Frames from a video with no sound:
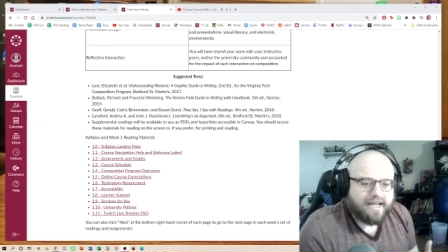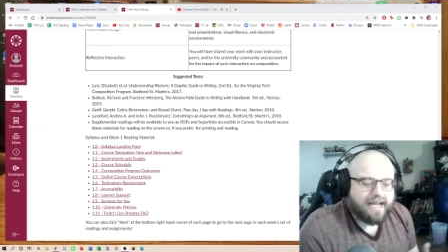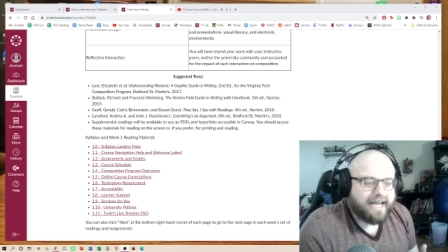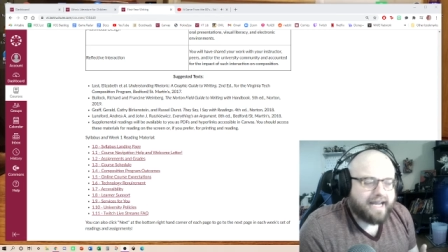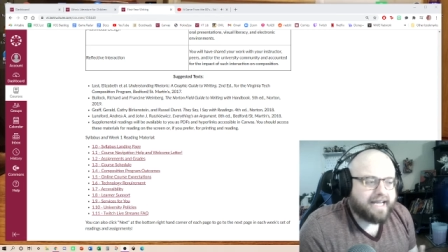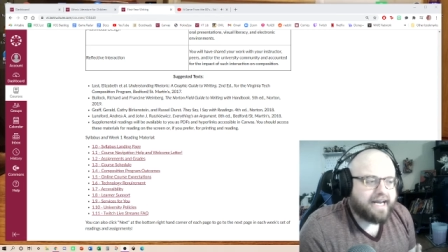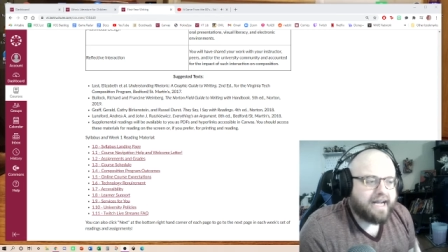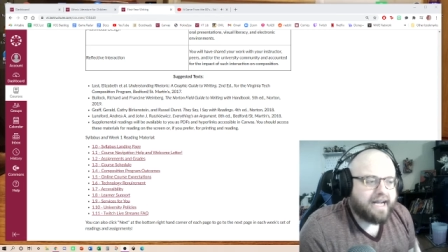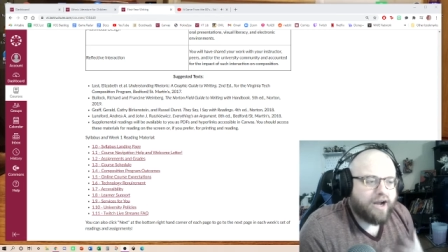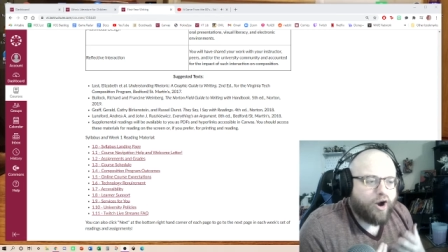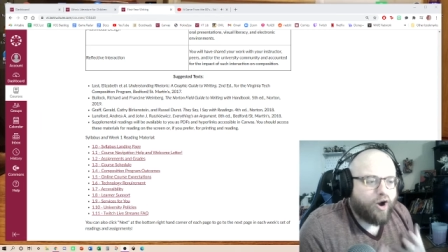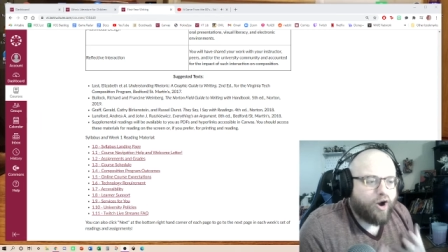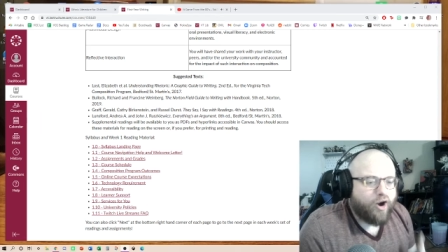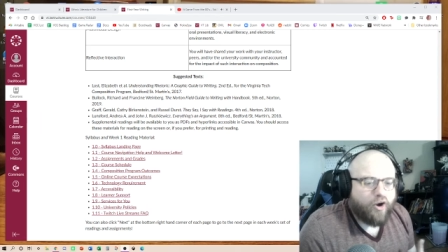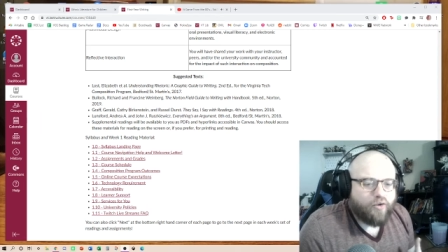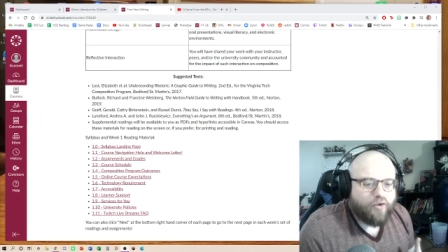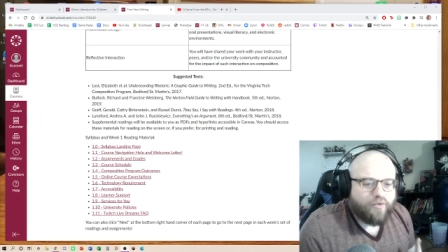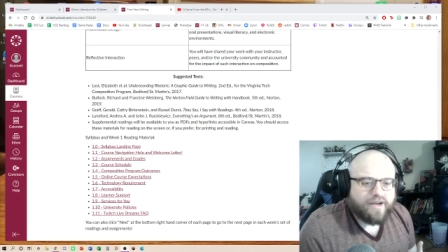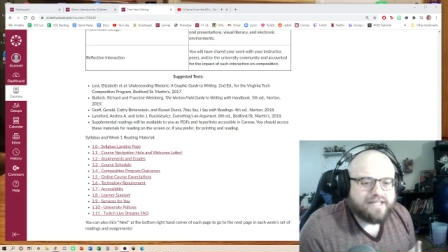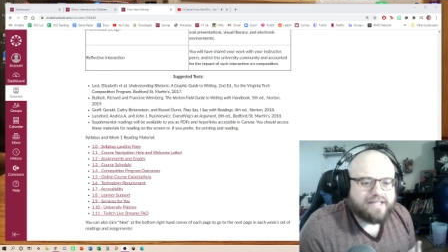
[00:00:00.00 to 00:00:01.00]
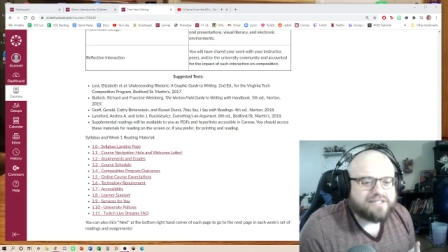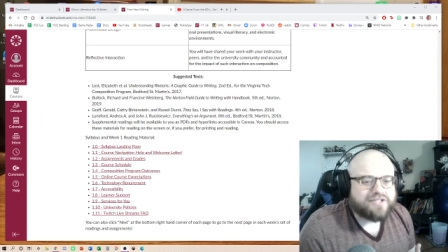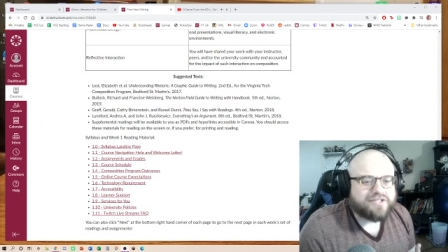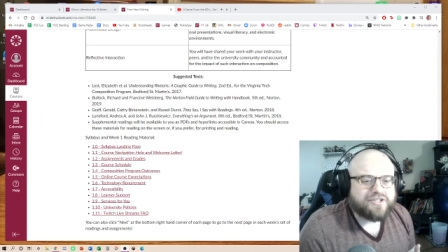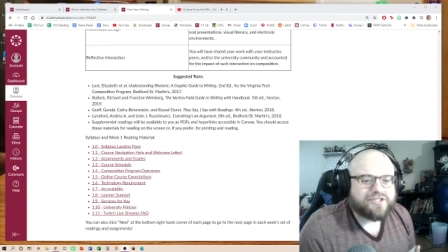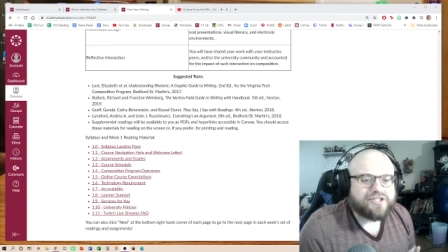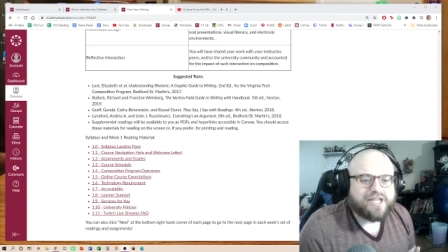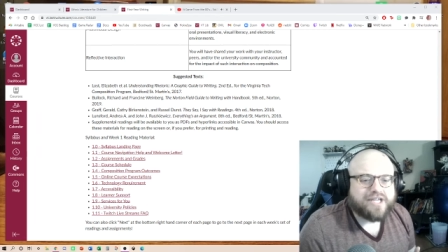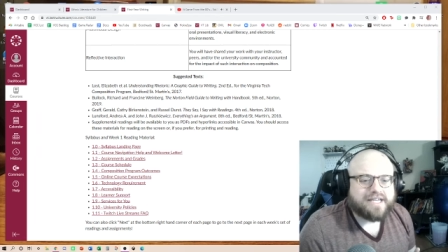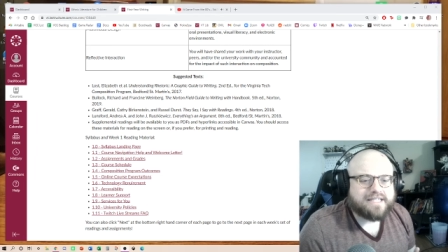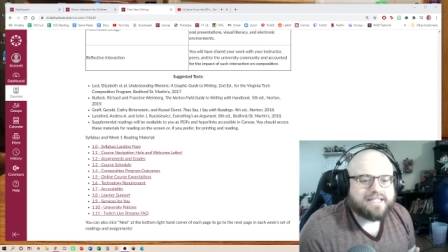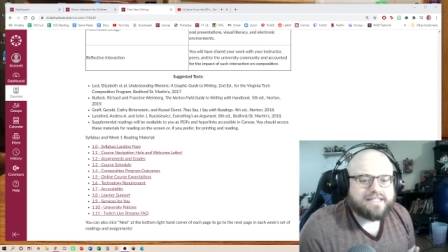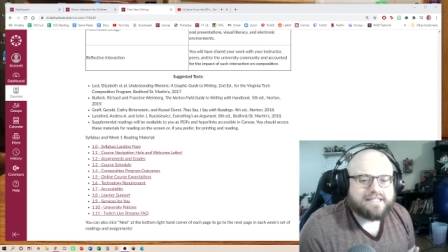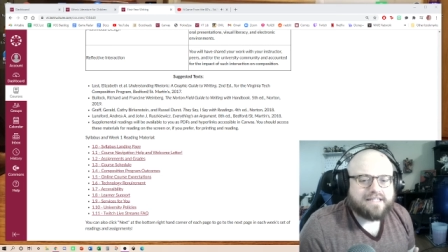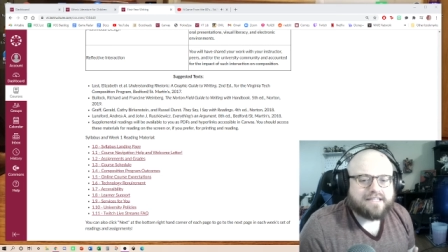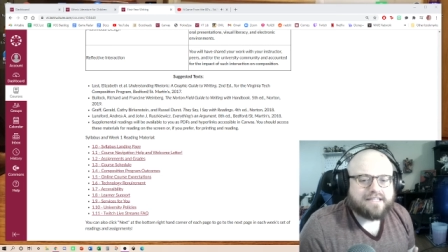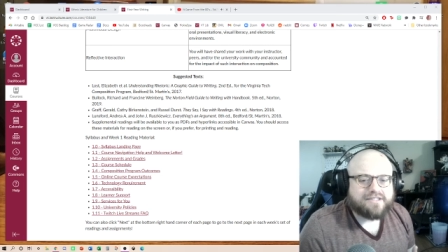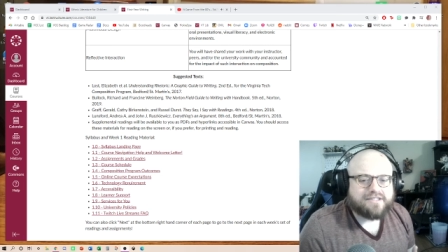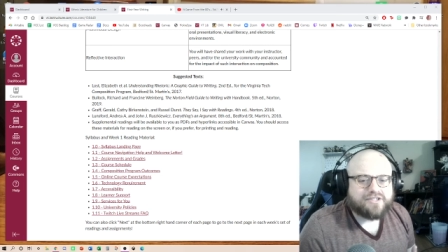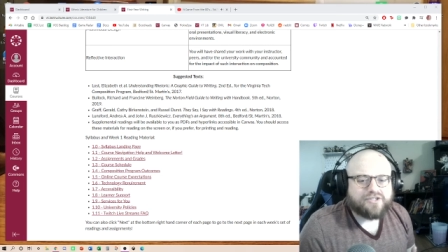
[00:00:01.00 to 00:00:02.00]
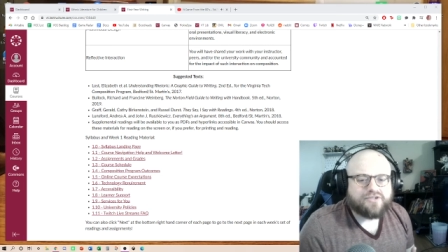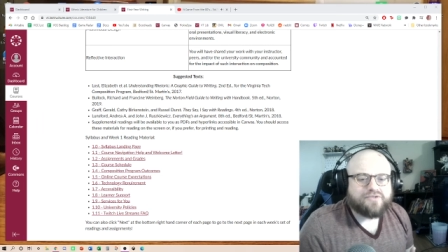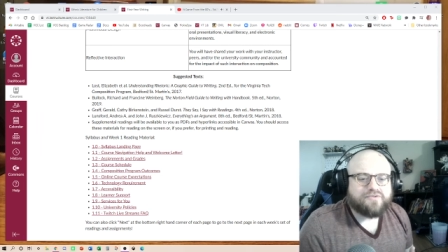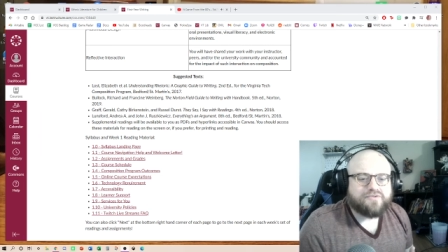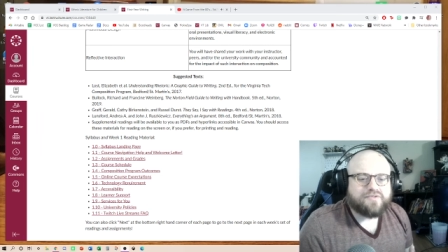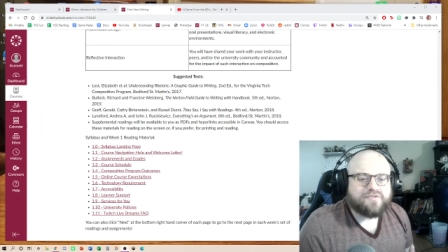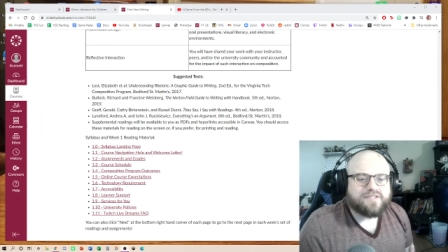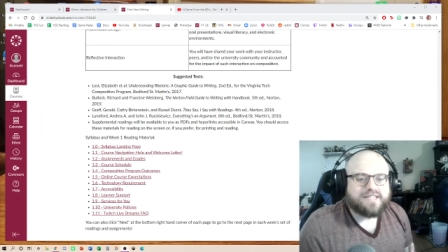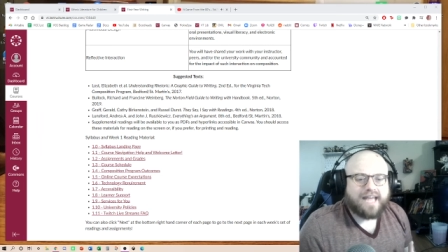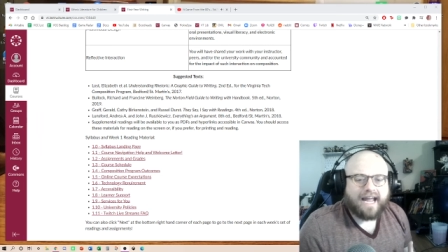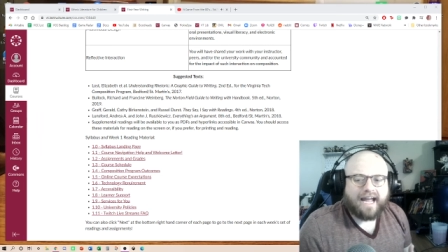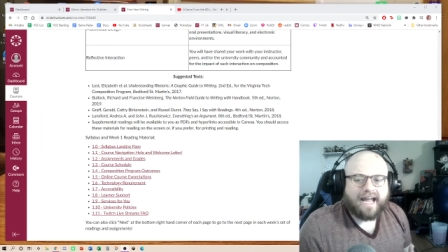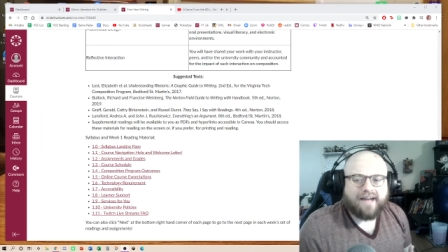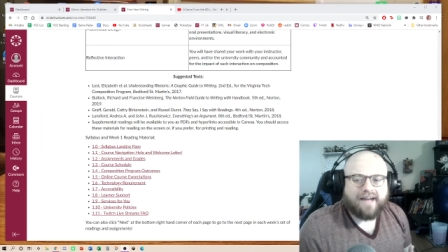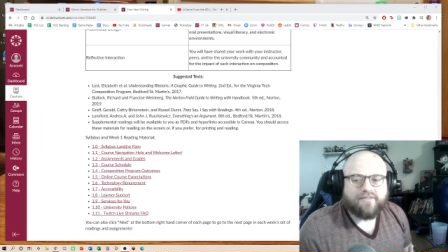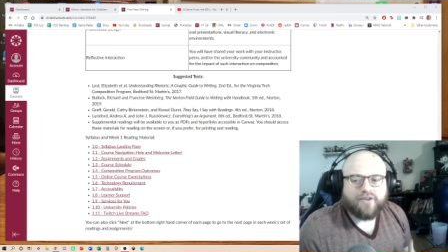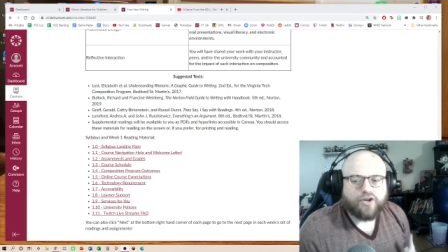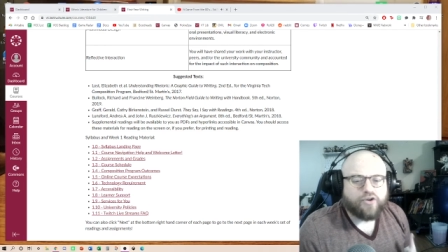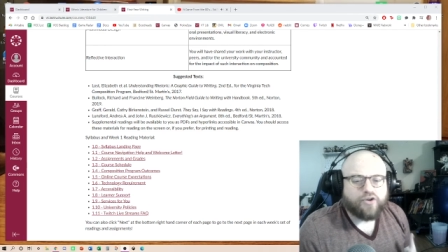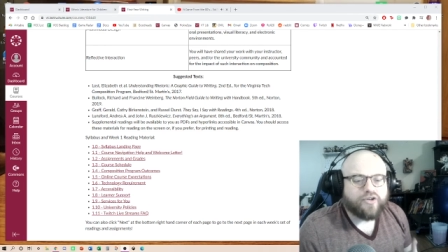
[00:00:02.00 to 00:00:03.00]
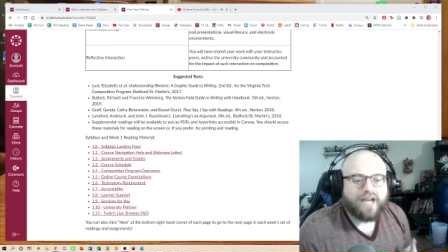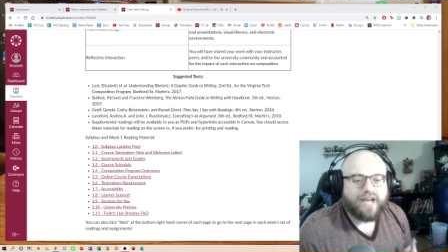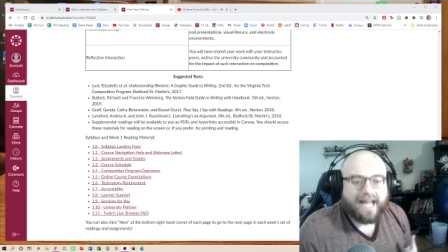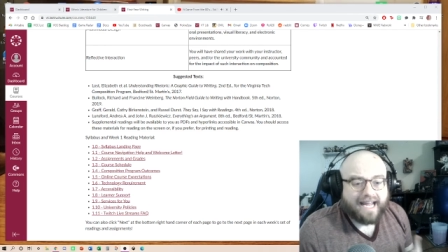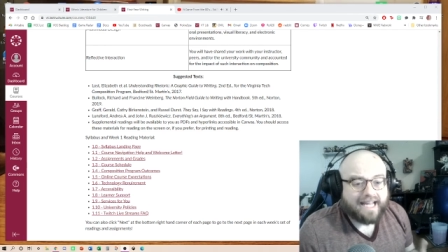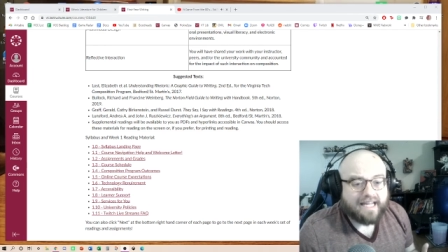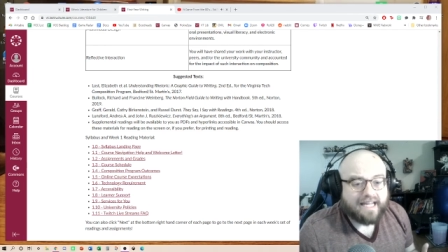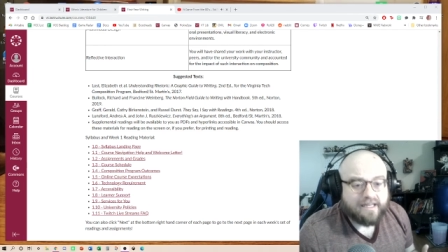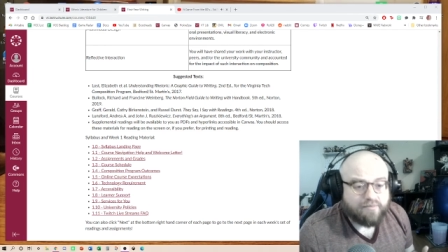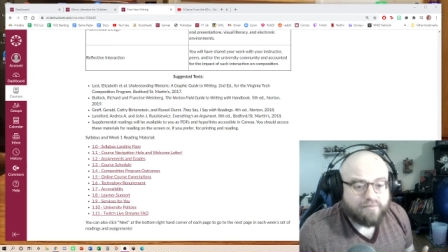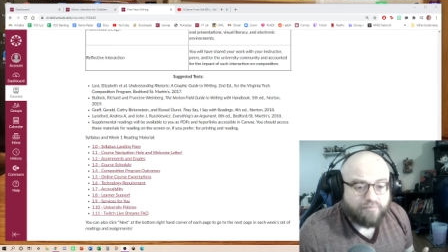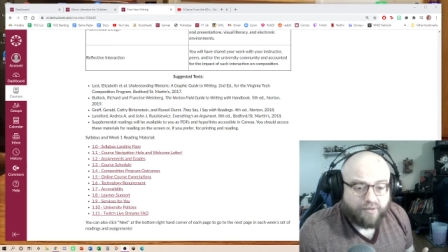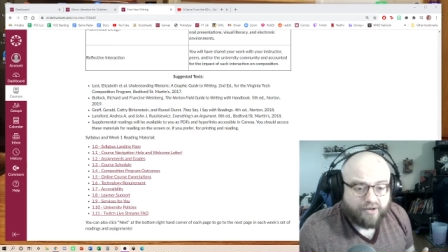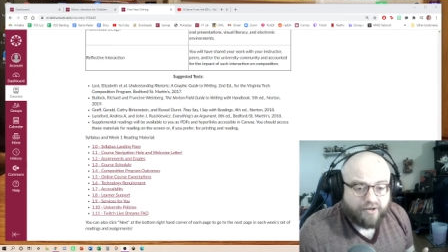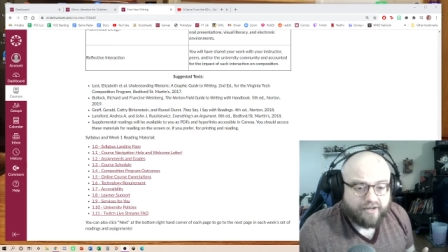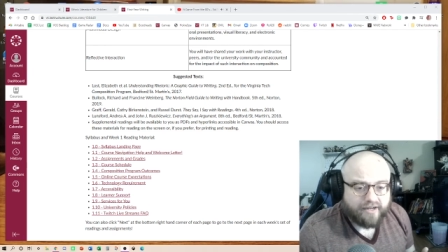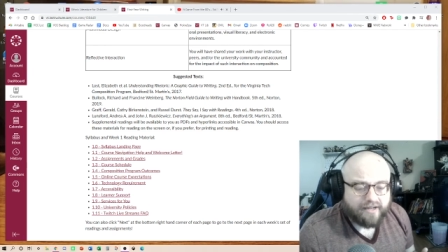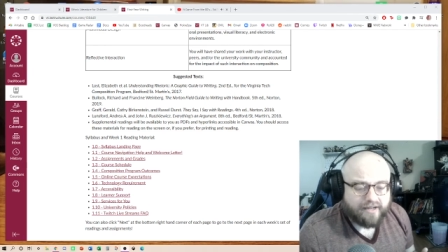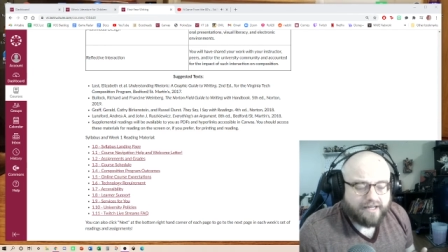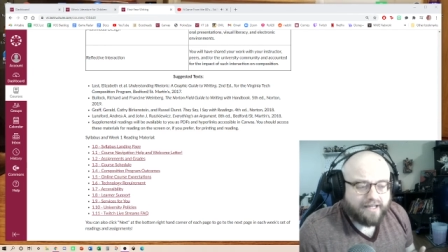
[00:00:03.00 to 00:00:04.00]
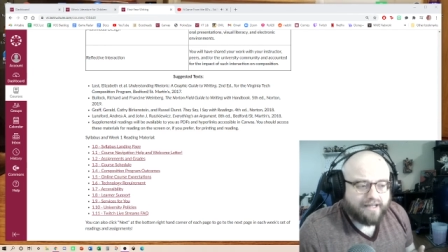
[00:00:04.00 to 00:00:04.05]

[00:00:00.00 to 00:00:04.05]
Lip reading: And I always suggest that students have a good handbook